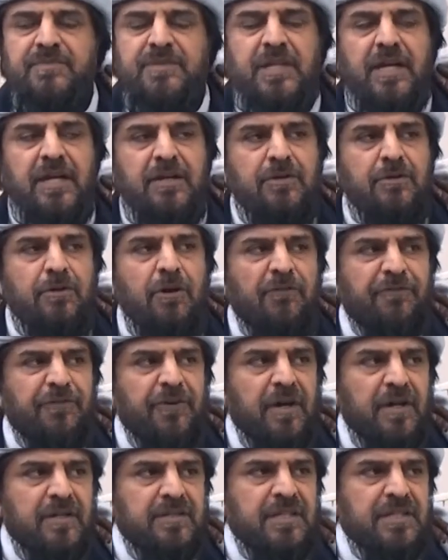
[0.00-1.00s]
the
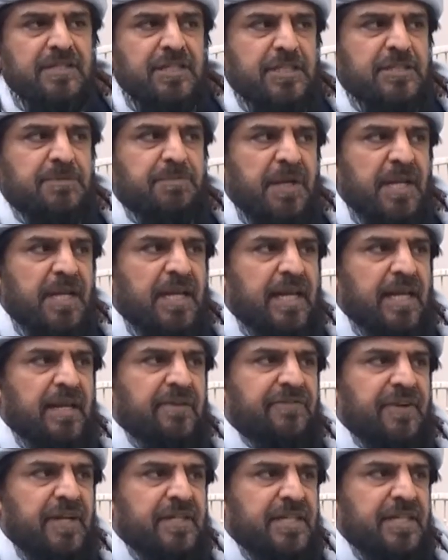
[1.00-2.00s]
kufr, the
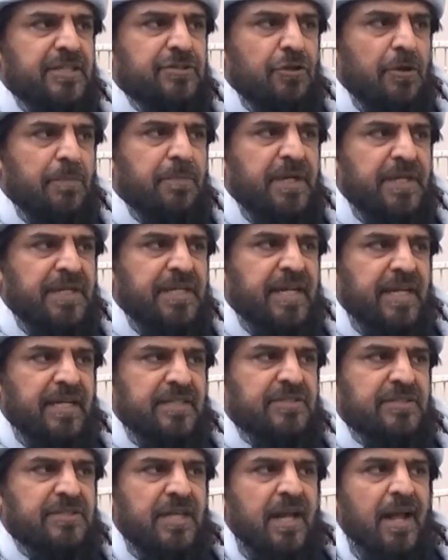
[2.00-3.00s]
disbelief and
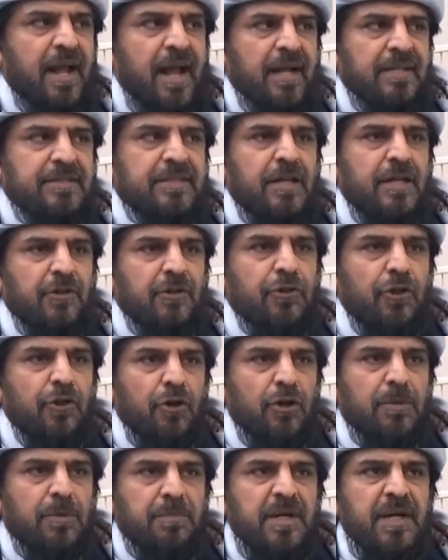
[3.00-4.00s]
disobedience and the
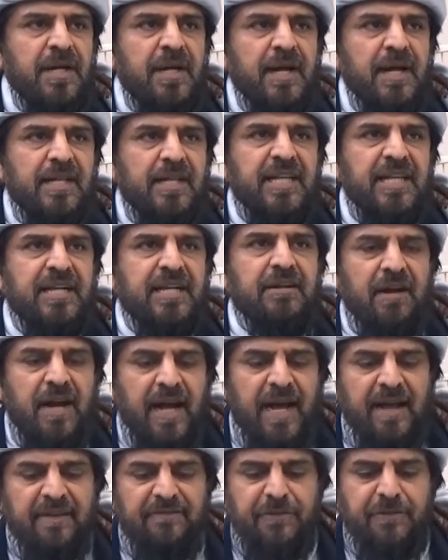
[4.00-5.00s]
zulm and the
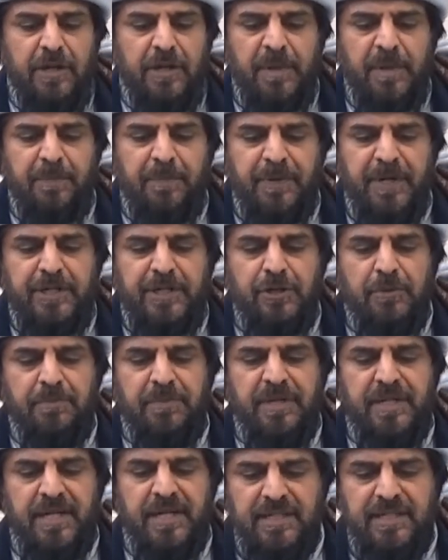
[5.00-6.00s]
crime will be
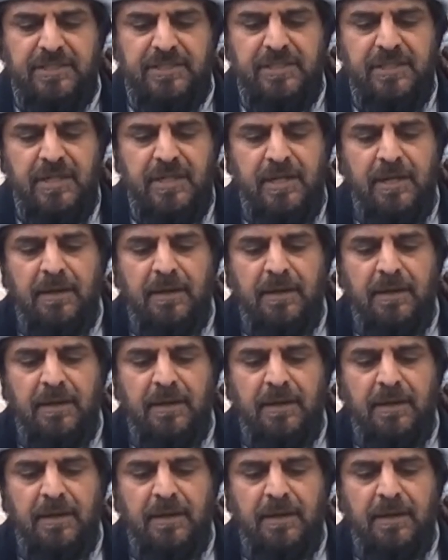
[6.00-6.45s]
predominant